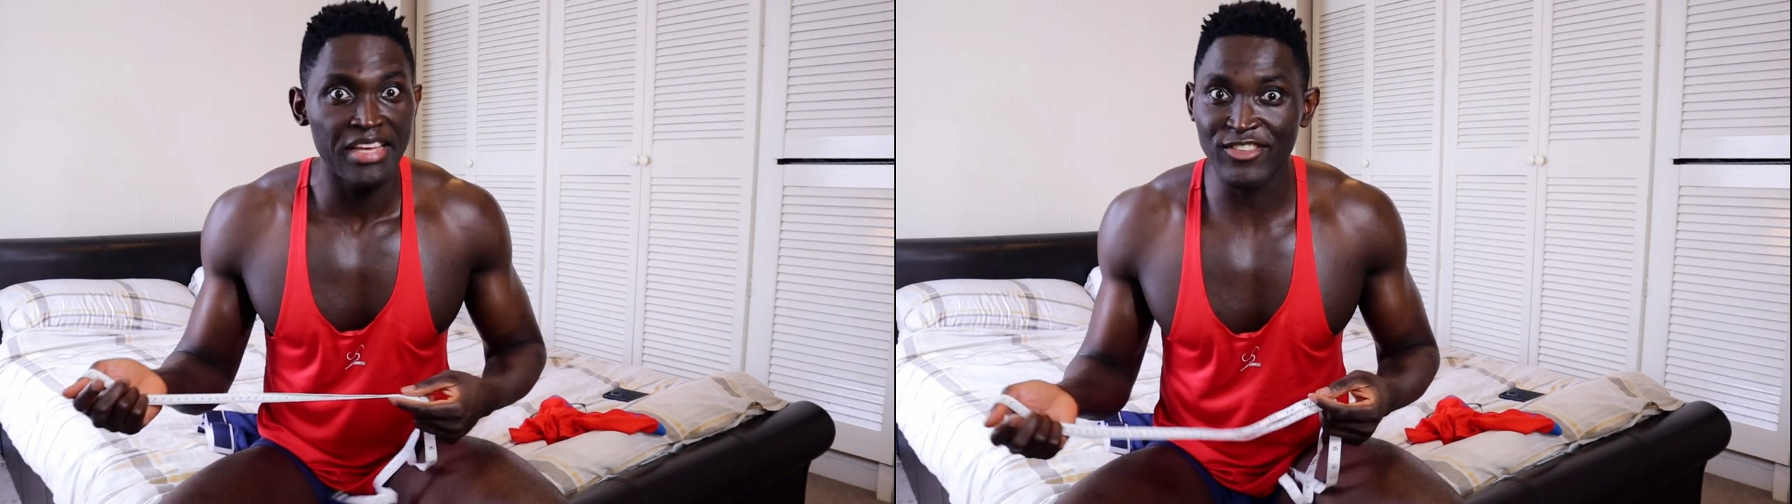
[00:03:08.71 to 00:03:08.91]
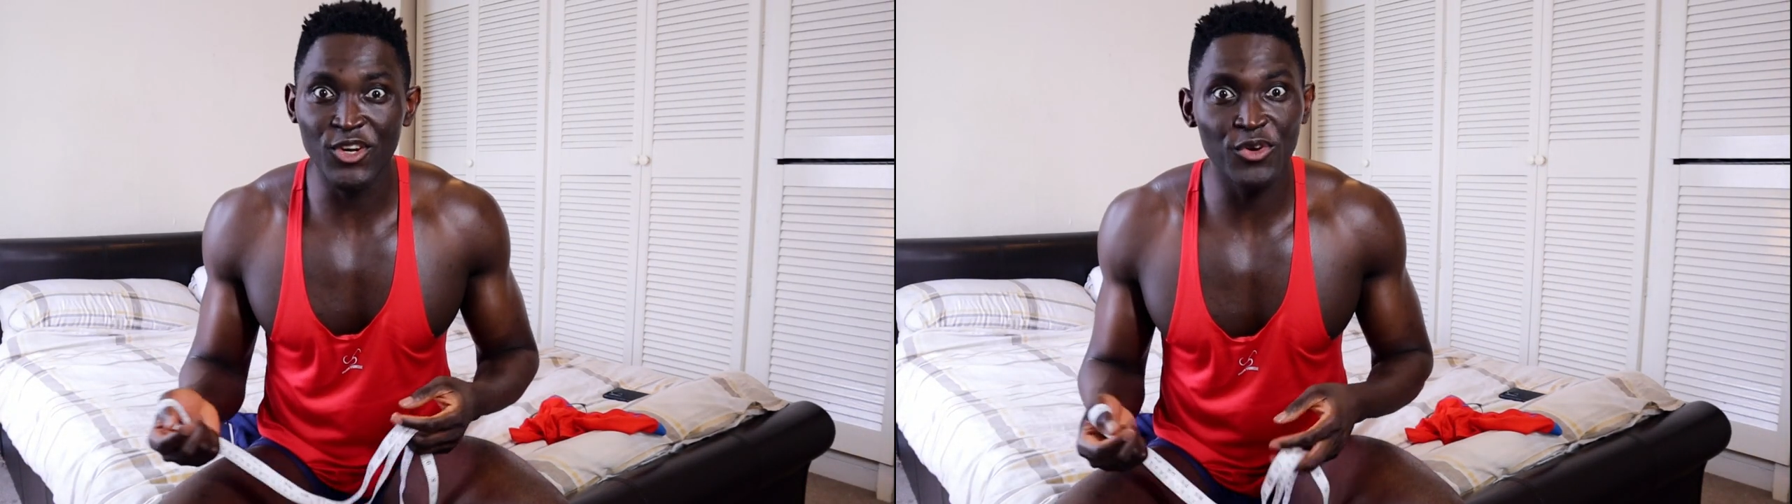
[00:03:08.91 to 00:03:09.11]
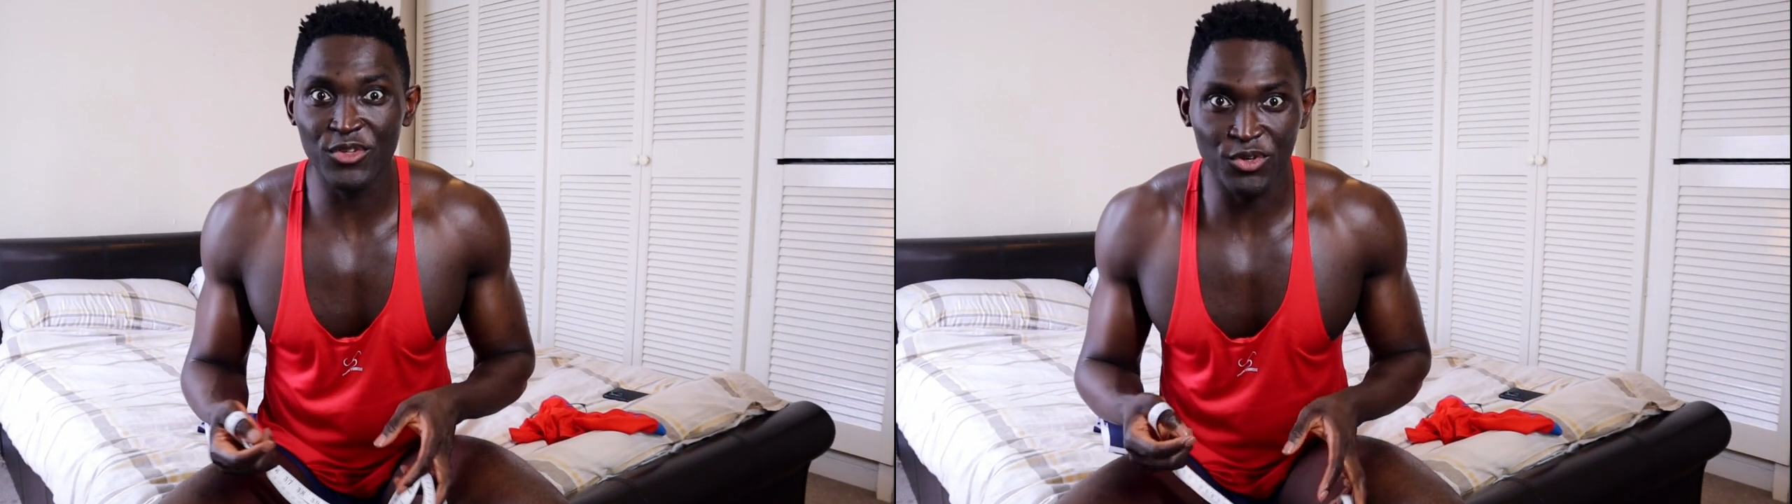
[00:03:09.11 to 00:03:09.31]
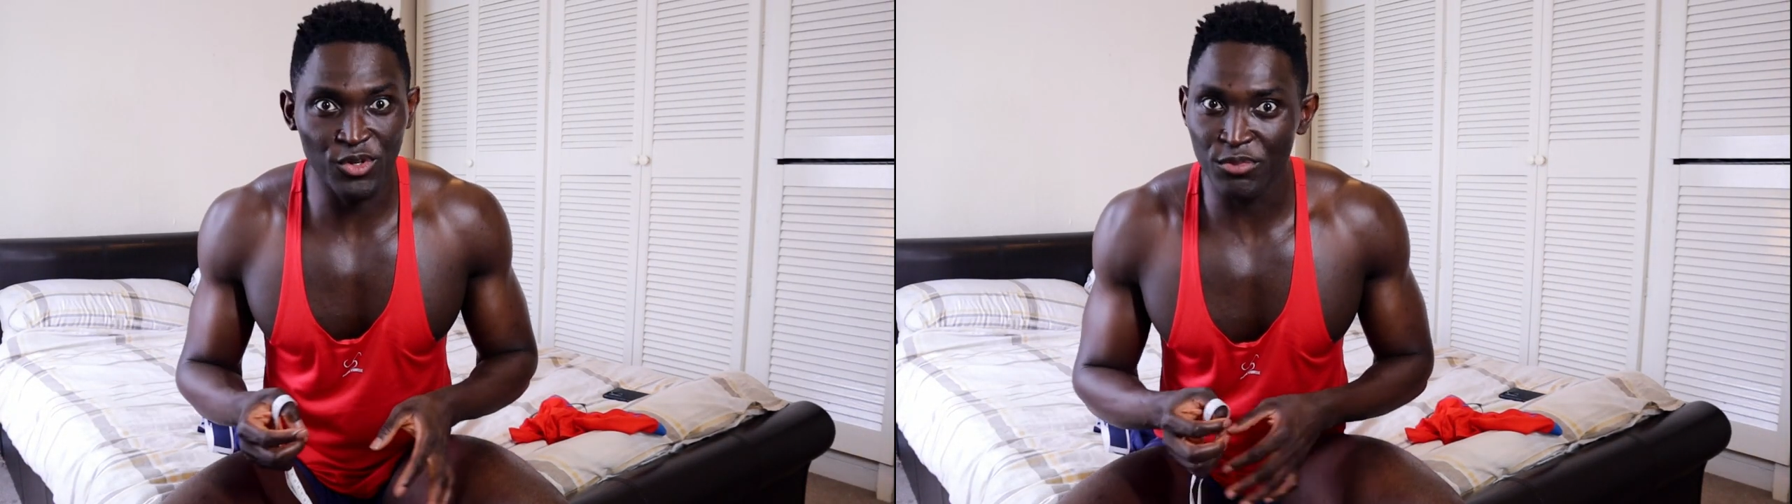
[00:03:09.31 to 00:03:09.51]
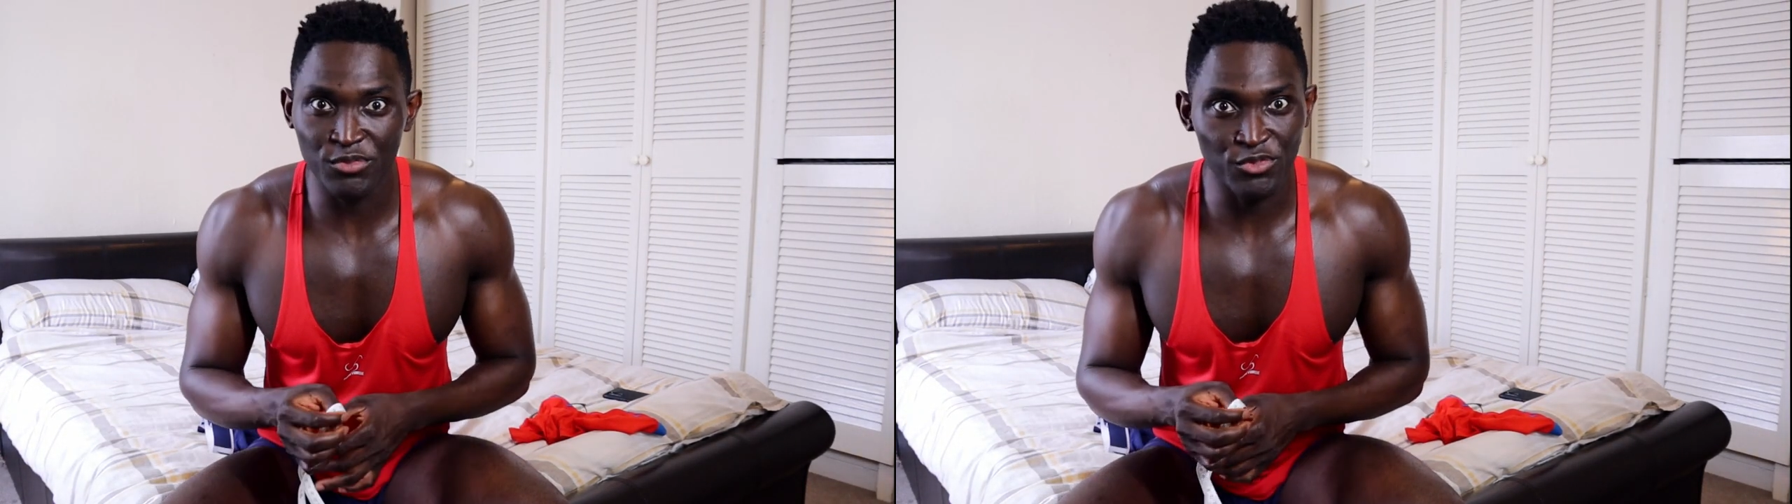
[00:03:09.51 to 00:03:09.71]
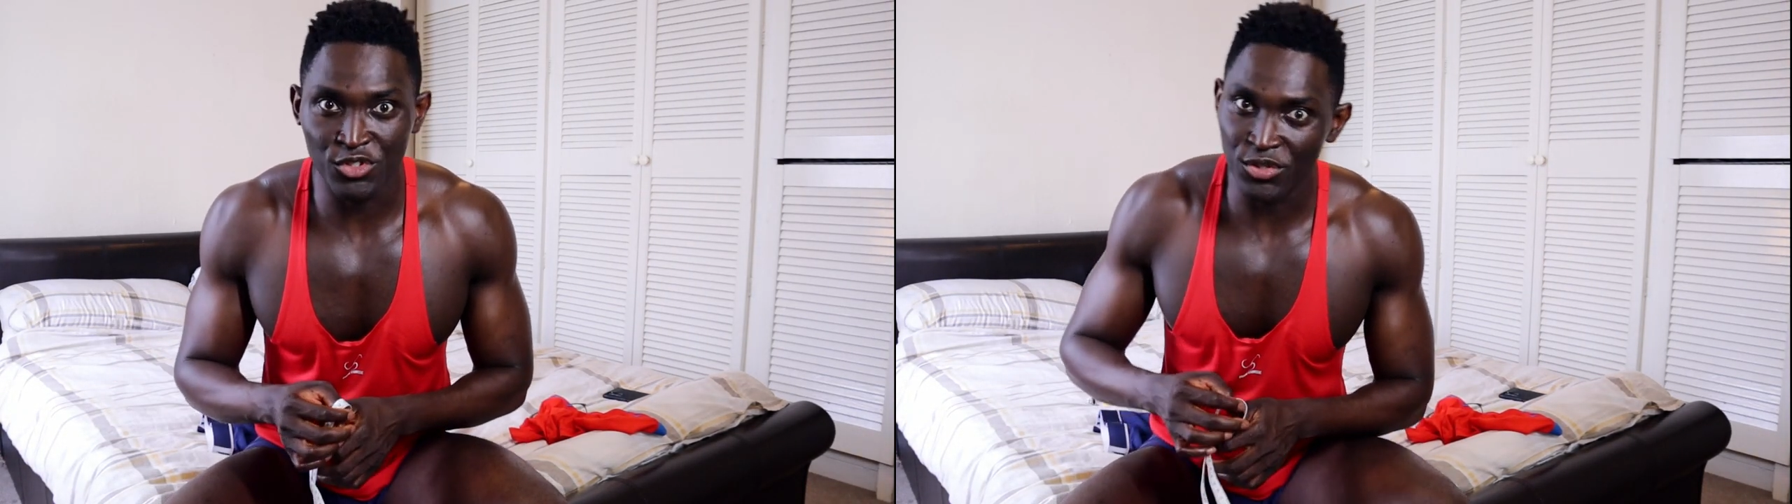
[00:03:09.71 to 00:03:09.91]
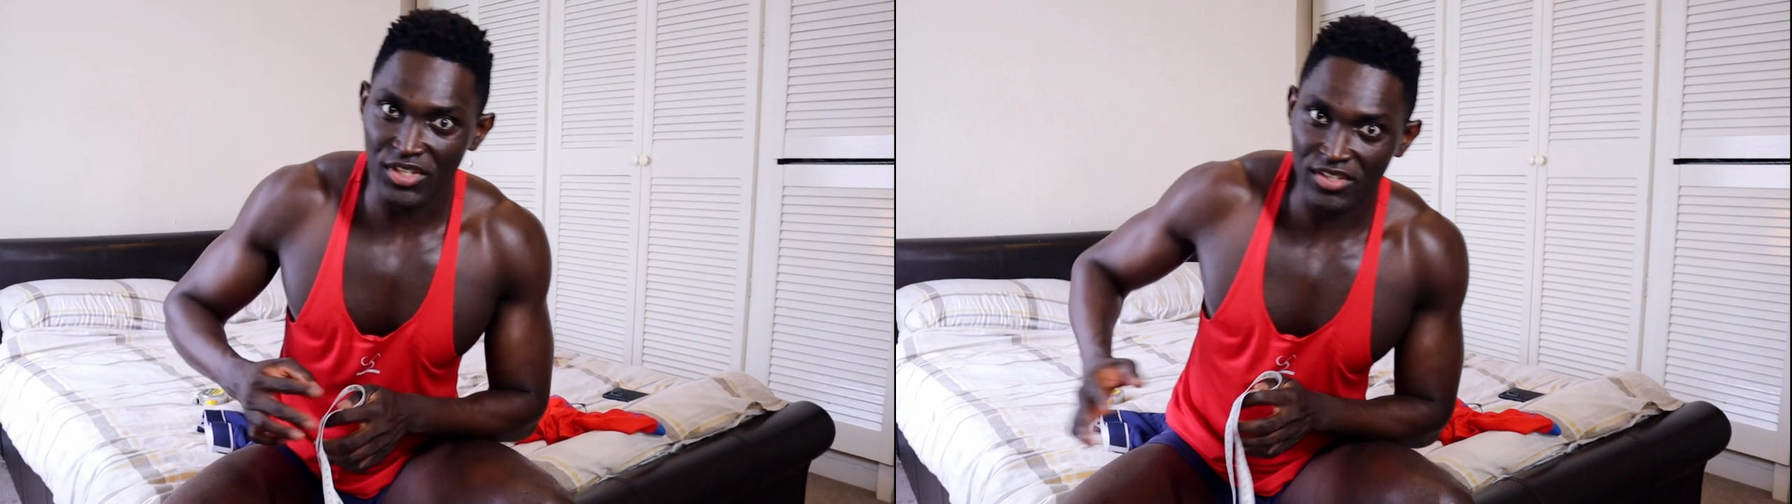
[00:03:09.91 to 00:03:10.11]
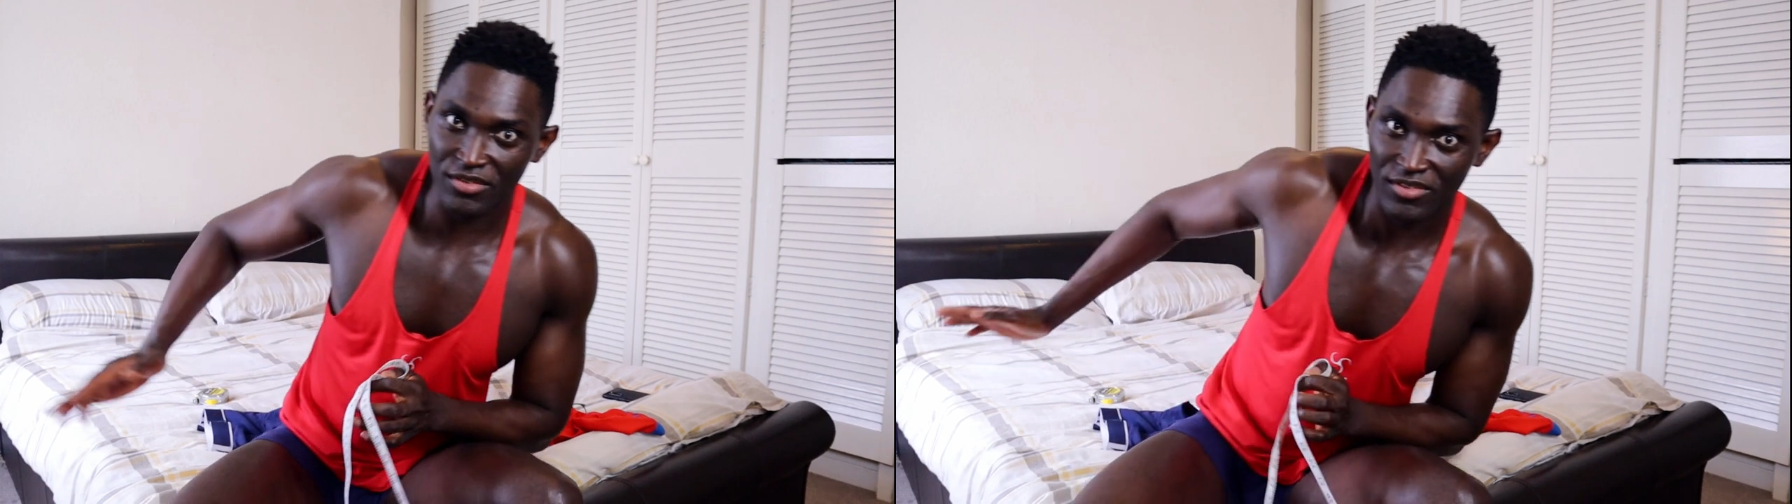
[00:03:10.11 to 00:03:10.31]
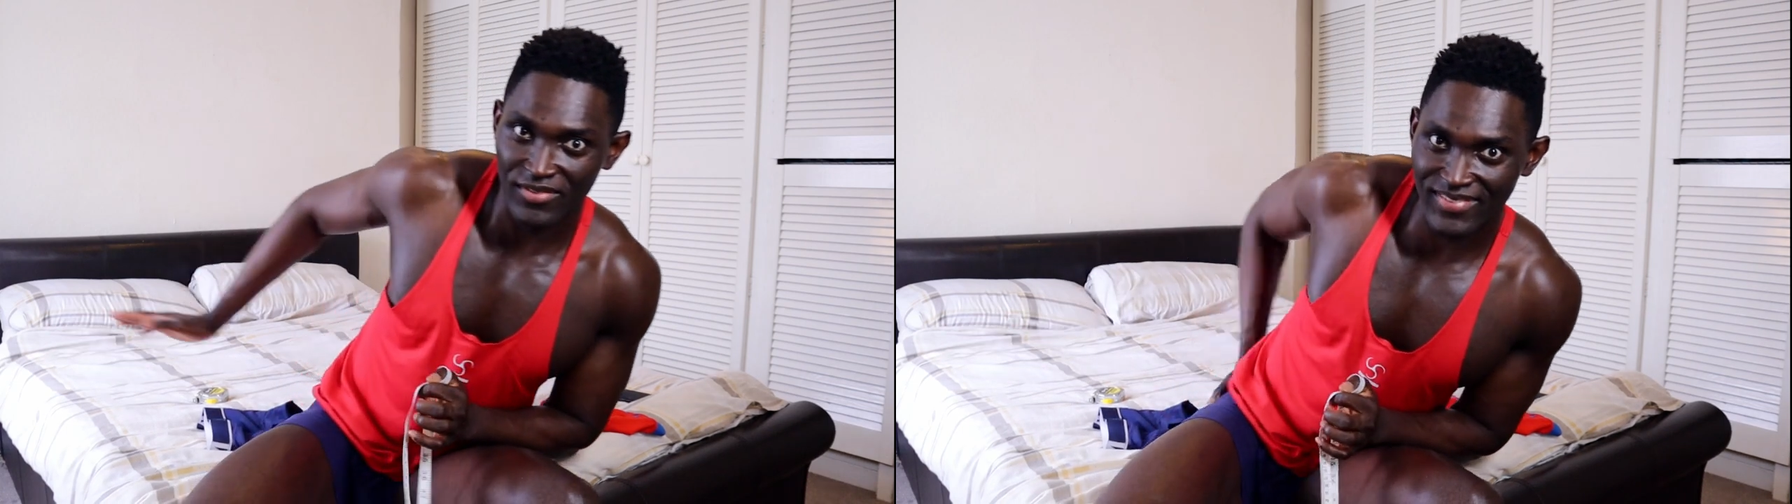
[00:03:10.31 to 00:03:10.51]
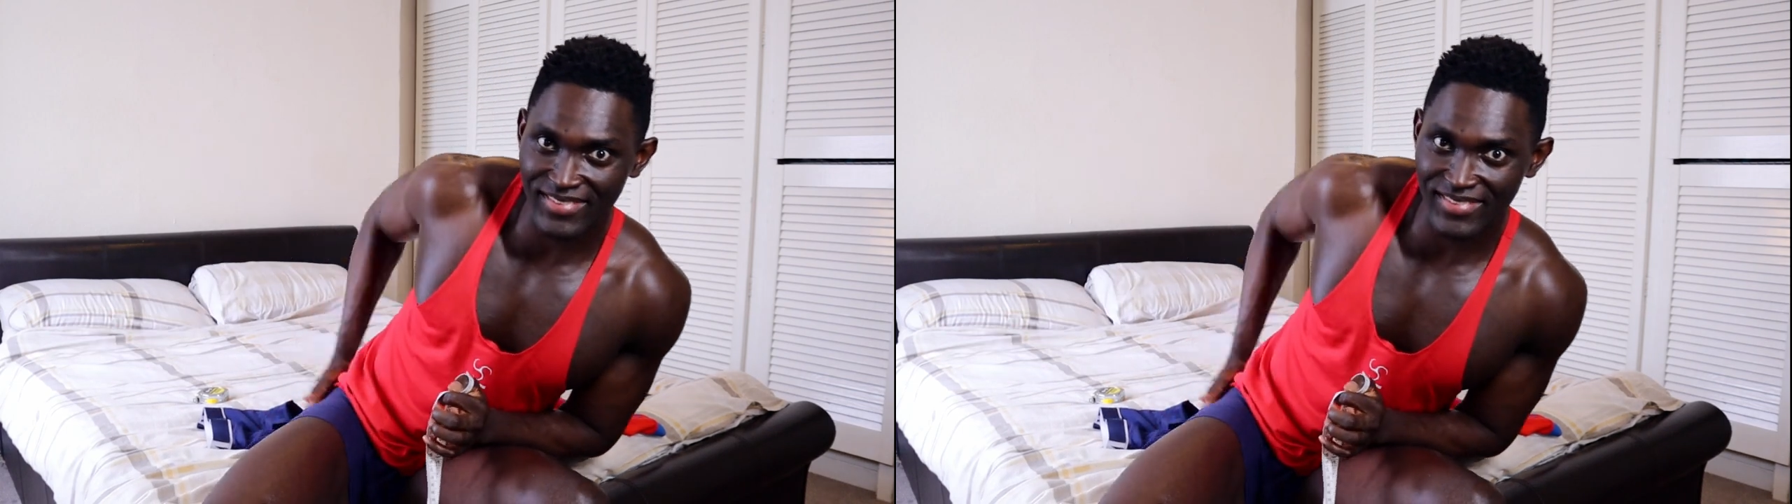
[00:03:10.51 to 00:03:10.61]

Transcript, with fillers: it's not going to go through this